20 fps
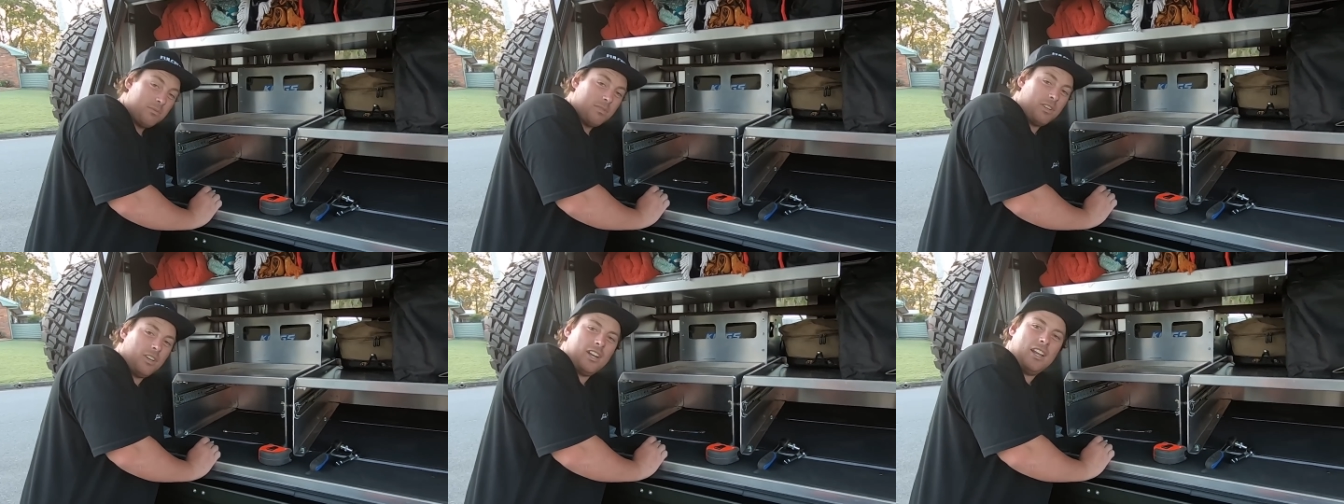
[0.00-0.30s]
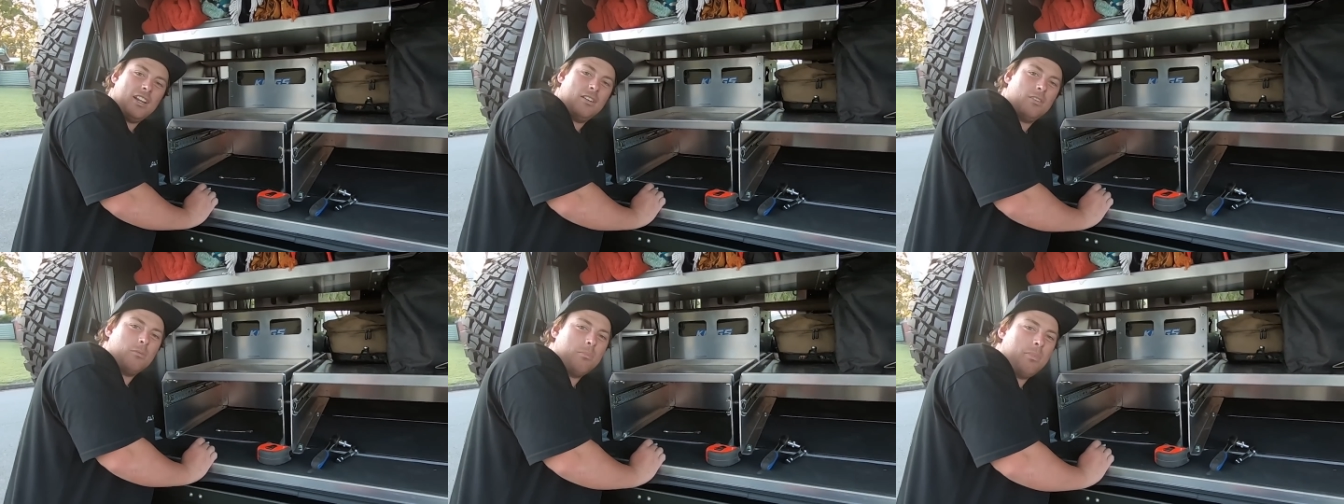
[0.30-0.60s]
we got
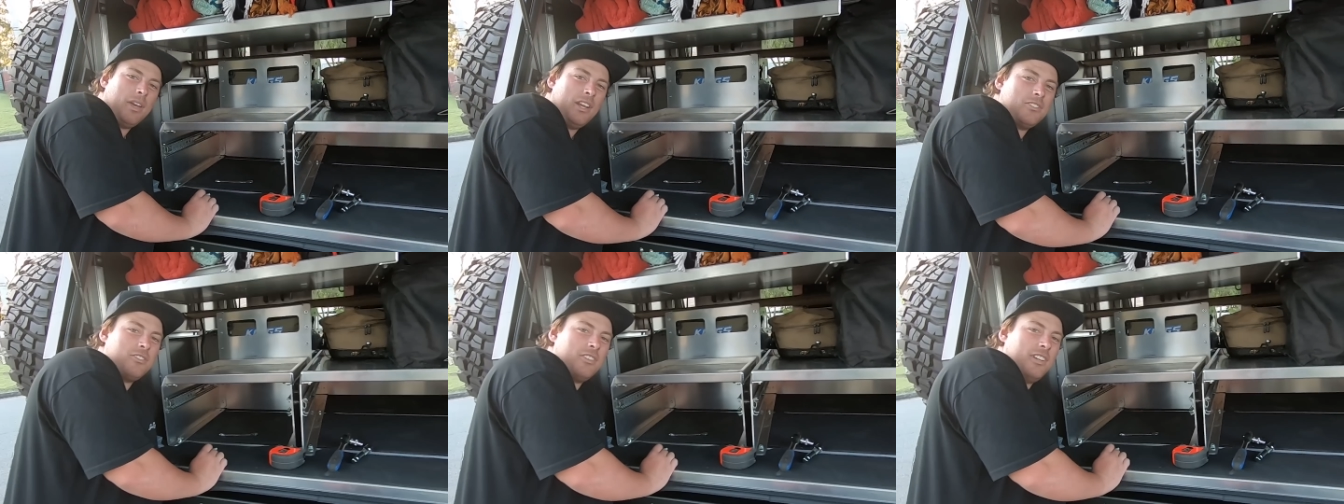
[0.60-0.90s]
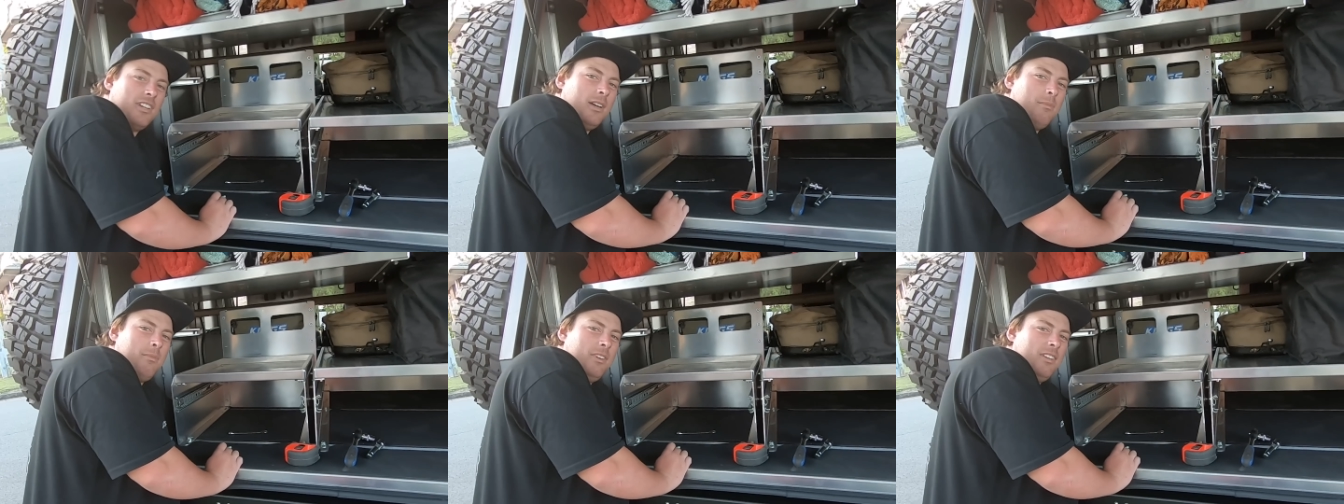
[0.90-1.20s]
our little pantry
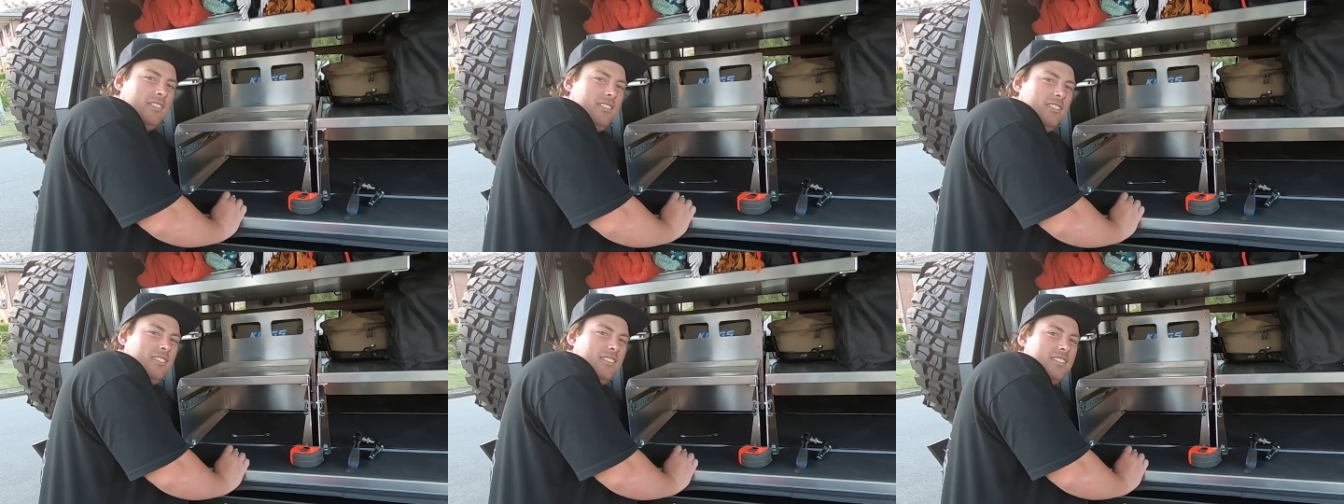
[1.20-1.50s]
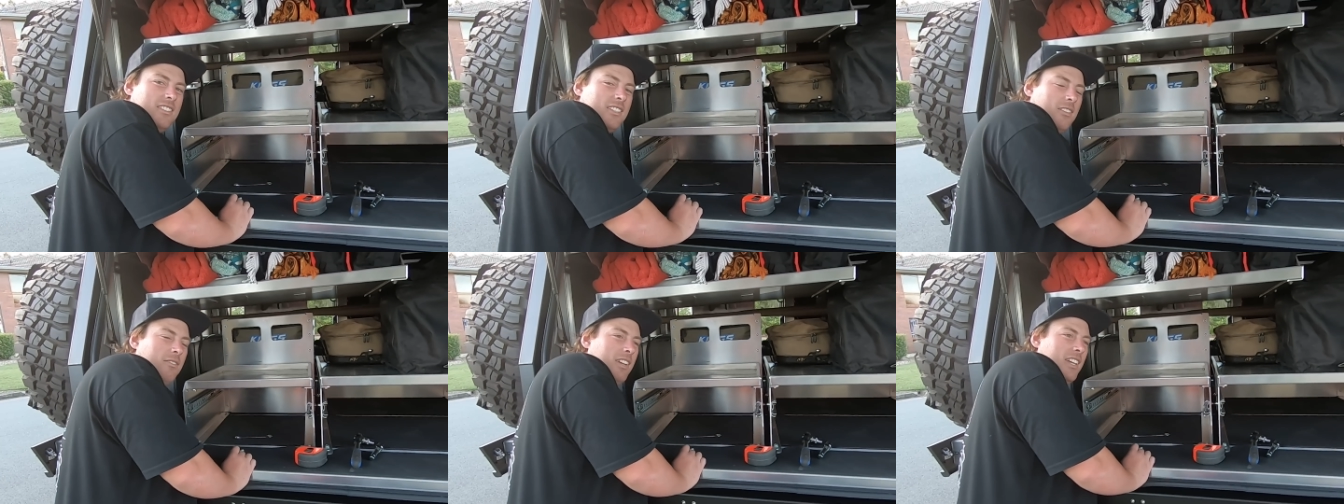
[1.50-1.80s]
coming,
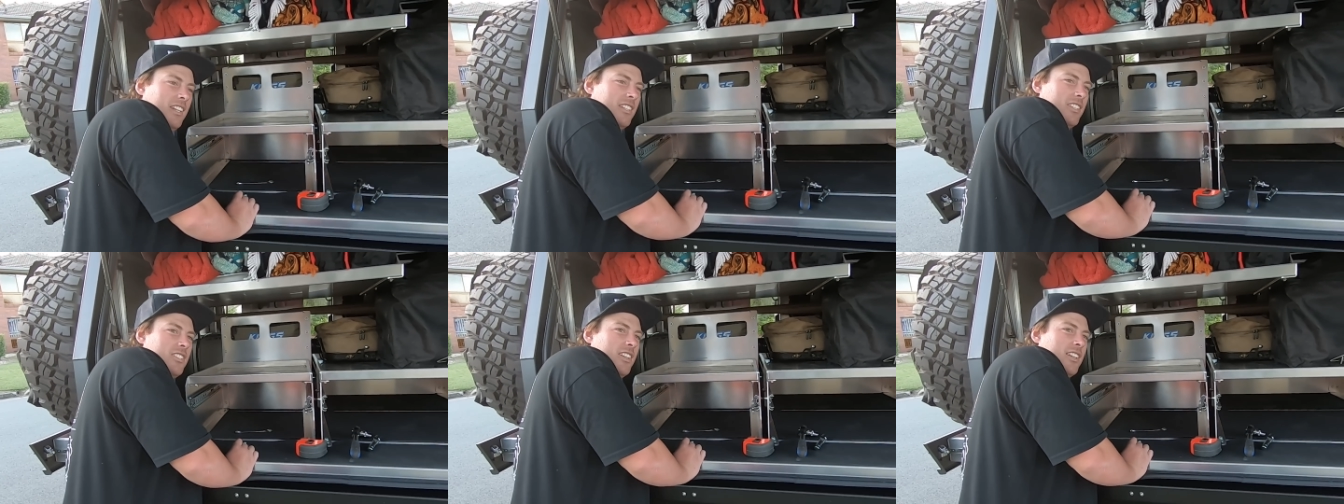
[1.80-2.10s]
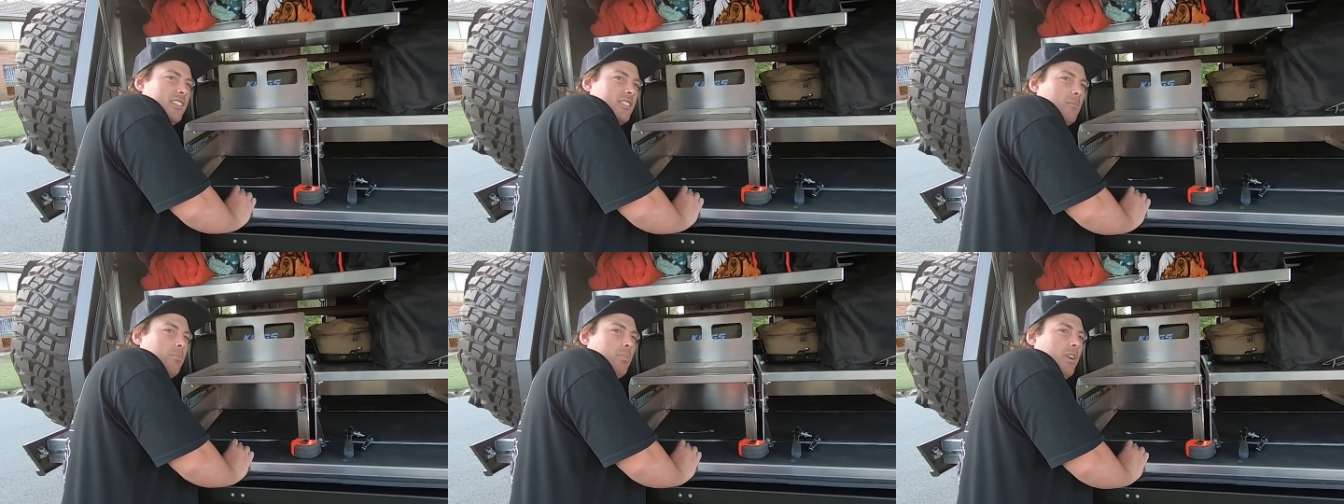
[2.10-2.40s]
so we had to
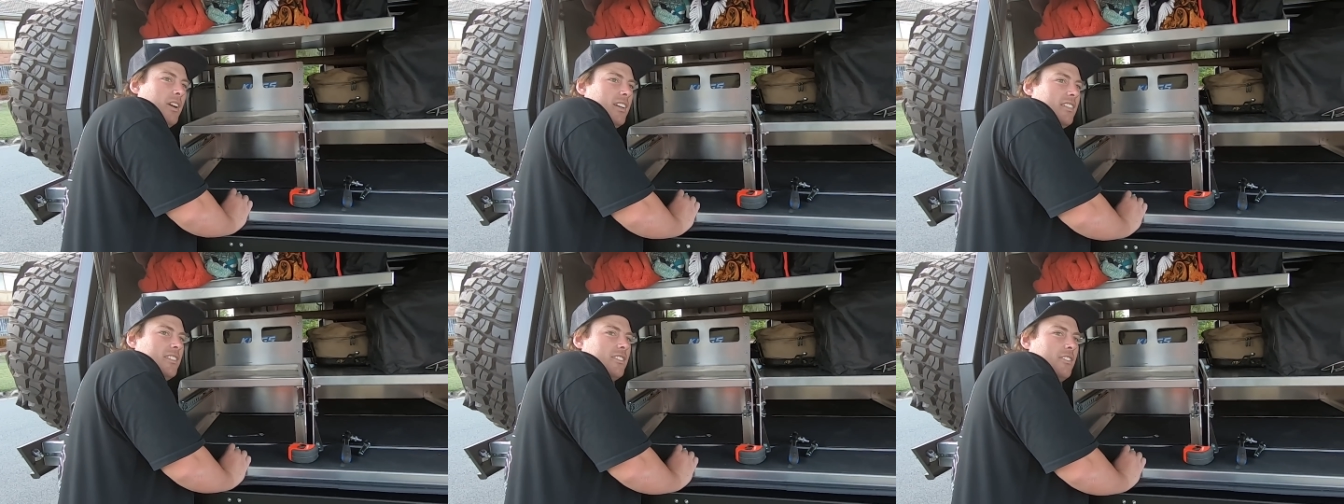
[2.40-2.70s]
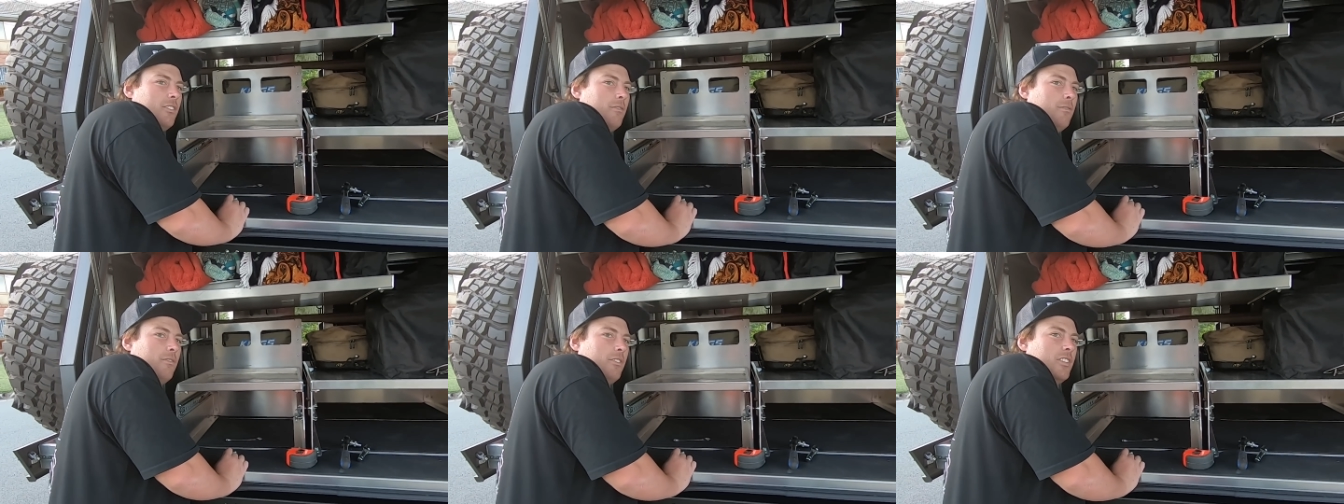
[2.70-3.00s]
change the brackets
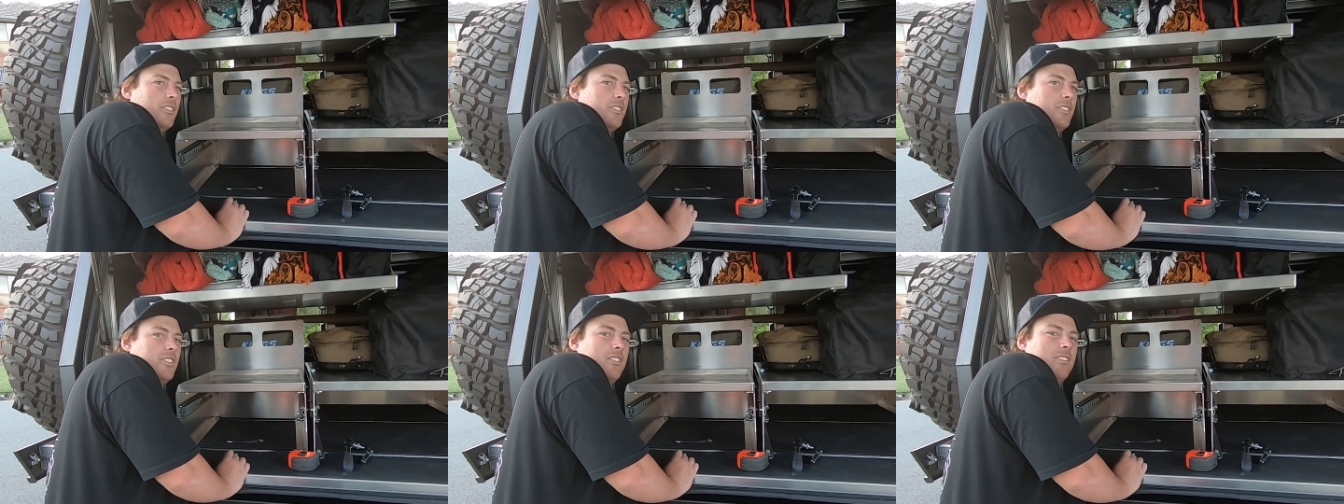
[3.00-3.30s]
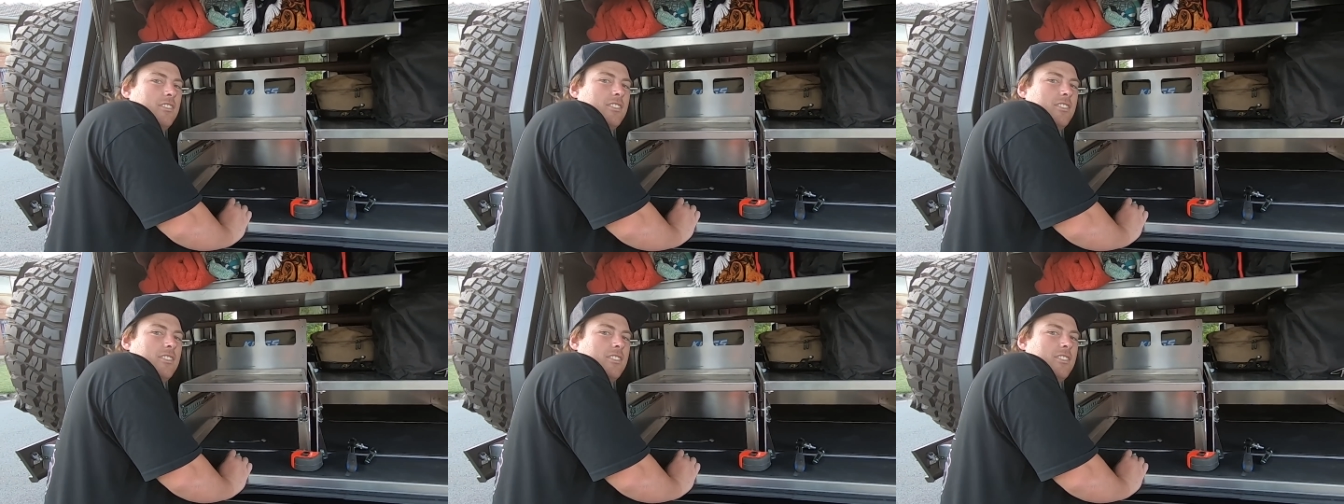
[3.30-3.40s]
on the fridge.